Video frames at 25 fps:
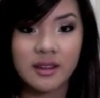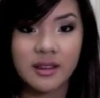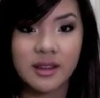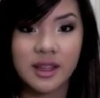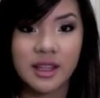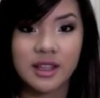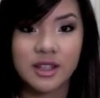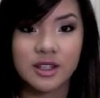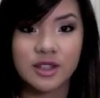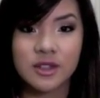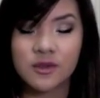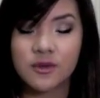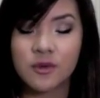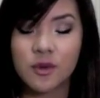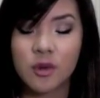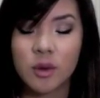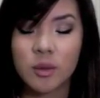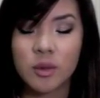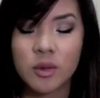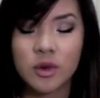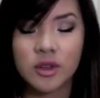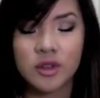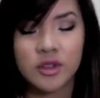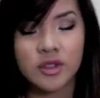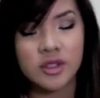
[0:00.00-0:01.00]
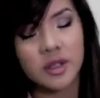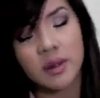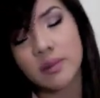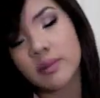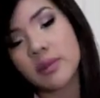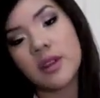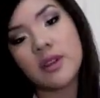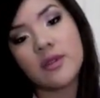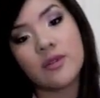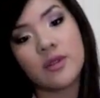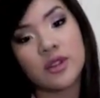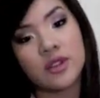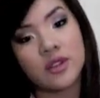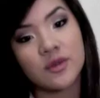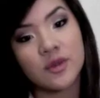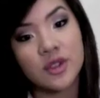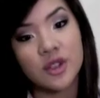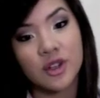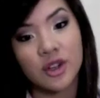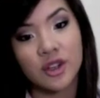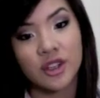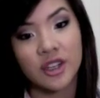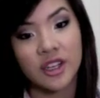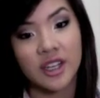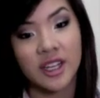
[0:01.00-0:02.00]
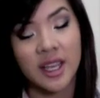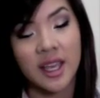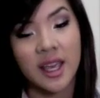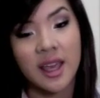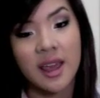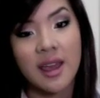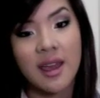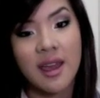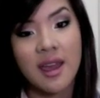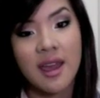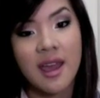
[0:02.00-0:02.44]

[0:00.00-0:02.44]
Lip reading: like this formal or something for his fraternity,